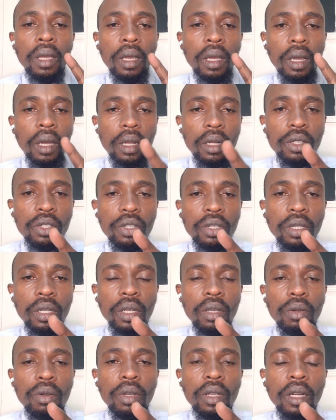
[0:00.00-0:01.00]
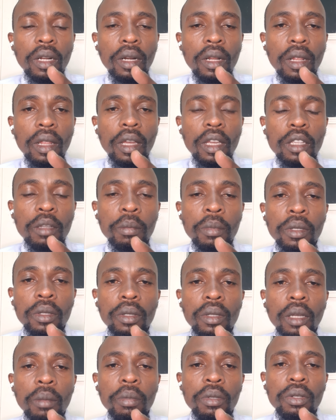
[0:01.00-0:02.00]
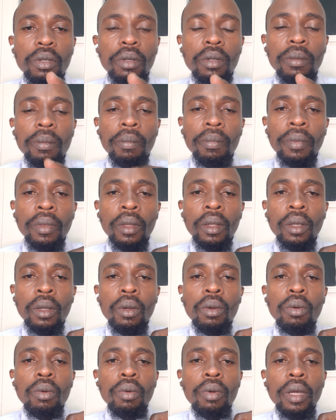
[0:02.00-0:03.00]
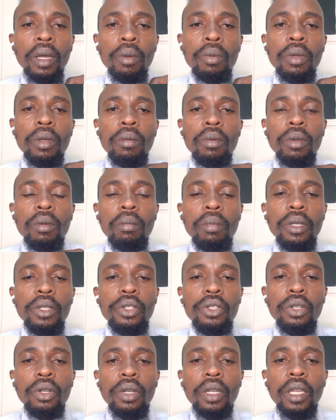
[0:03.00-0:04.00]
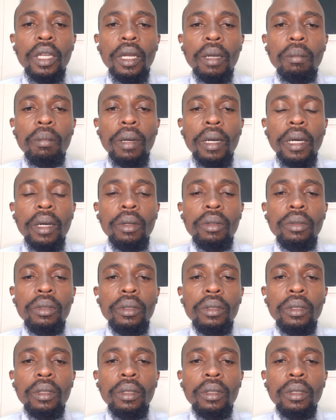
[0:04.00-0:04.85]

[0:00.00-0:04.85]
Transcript: and see you in another episode where we will be talking about